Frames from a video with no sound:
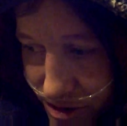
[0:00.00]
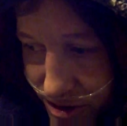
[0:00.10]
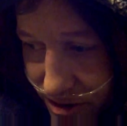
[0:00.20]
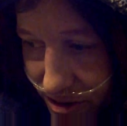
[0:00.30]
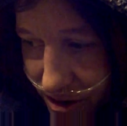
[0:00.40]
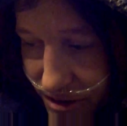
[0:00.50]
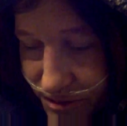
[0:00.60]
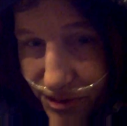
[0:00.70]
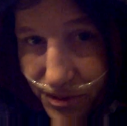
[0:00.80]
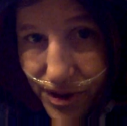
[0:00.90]
she's in the
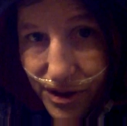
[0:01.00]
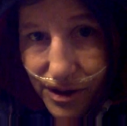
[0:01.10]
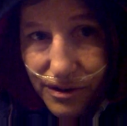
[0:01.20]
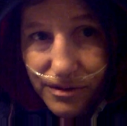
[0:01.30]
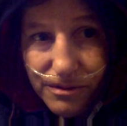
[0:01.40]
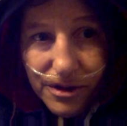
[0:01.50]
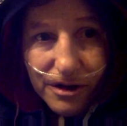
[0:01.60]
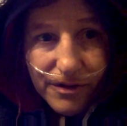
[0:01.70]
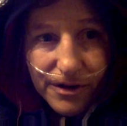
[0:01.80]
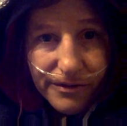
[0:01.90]
hospital right now
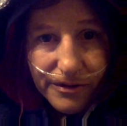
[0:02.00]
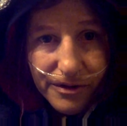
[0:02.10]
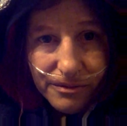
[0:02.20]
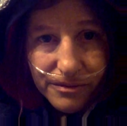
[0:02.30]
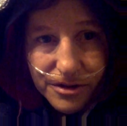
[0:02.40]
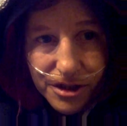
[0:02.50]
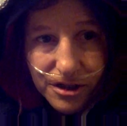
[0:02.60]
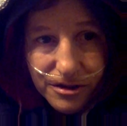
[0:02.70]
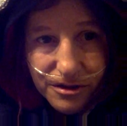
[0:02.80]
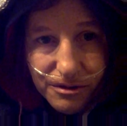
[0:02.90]
recovering from
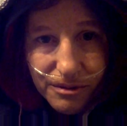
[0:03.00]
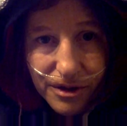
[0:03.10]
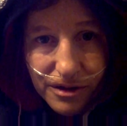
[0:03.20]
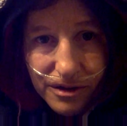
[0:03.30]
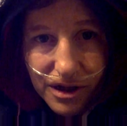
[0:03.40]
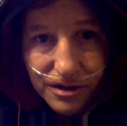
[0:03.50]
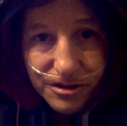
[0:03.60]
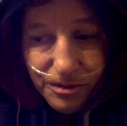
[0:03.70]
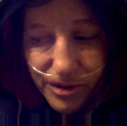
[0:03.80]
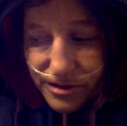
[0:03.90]
J-tube and
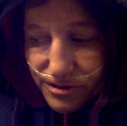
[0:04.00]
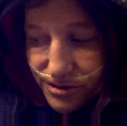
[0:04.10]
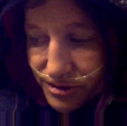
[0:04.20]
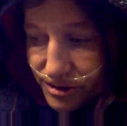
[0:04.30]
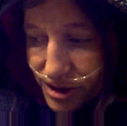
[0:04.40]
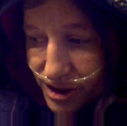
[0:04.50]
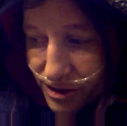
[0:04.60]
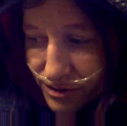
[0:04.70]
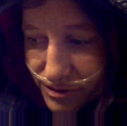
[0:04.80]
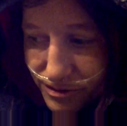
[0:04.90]
gastric pacer
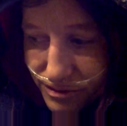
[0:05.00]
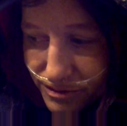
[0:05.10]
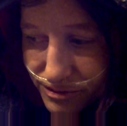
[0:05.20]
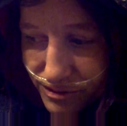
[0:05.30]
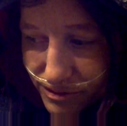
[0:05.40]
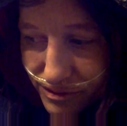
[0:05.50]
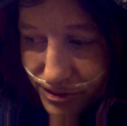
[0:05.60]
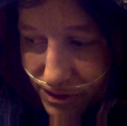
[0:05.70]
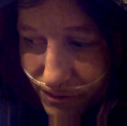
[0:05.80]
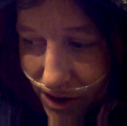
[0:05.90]
surgery and
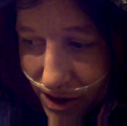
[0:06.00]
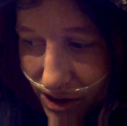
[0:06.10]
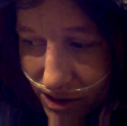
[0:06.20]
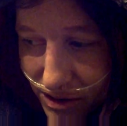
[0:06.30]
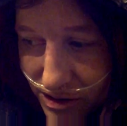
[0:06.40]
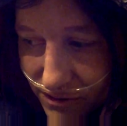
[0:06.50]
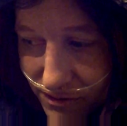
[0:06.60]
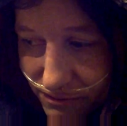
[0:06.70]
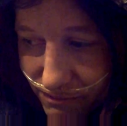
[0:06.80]
suffering and just